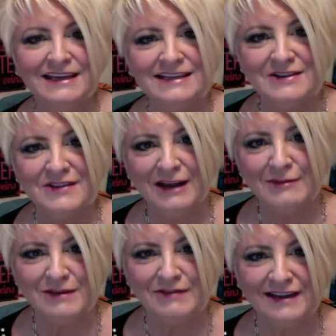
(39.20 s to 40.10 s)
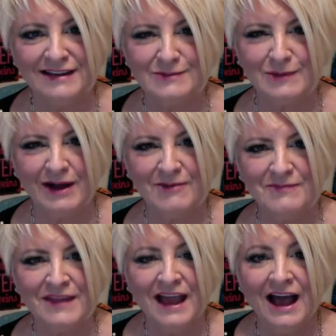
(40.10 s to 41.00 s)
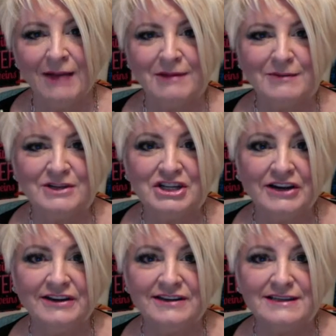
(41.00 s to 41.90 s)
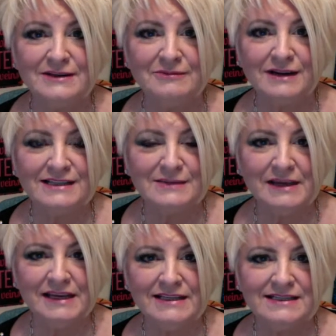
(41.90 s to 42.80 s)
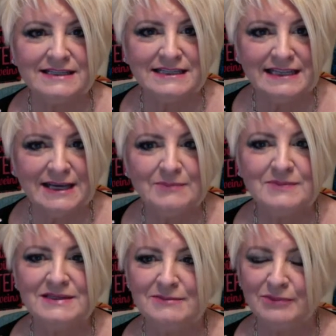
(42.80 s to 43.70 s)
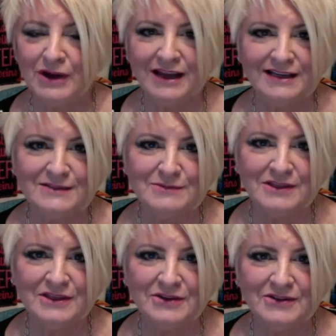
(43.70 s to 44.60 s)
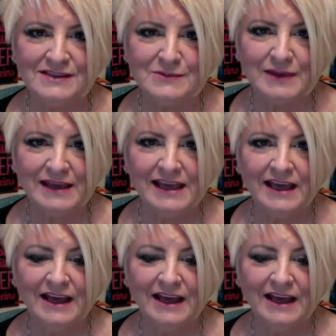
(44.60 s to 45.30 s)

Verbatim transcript: So that'll be fun as well. I'm going to be sharing some recipes and tips and products with you this week.